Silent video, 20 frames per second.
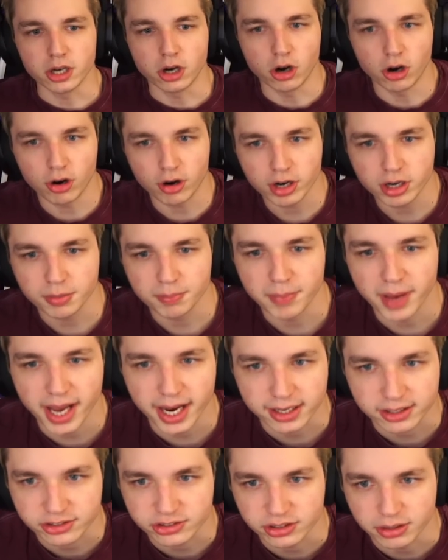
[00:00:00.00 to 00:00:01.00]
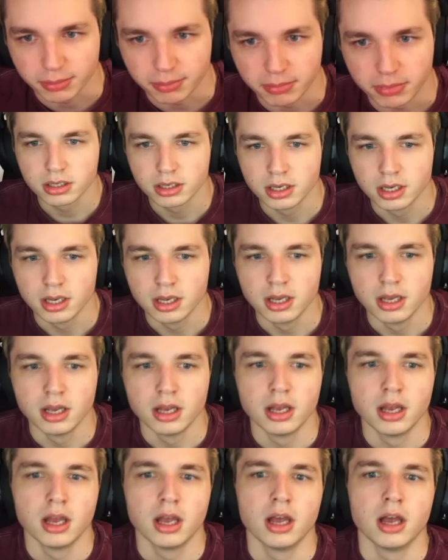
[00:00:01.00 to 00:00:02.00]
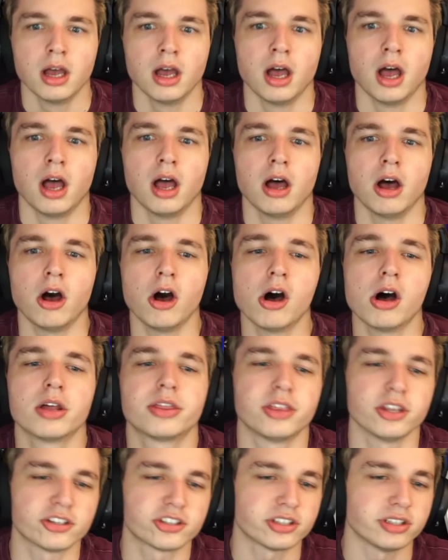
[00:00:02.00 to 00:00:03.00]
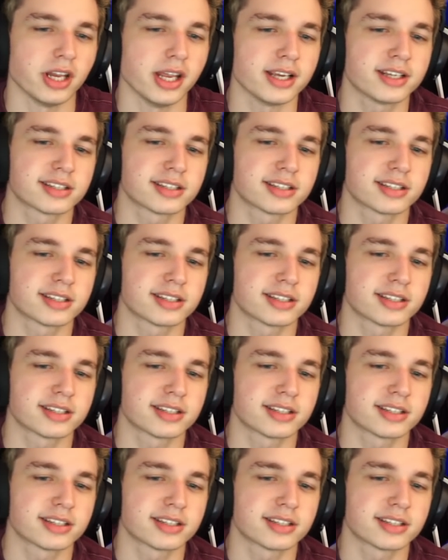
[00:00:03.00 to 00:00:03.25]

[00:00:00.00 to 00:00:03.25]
Ark Maxim. Oh, the snake's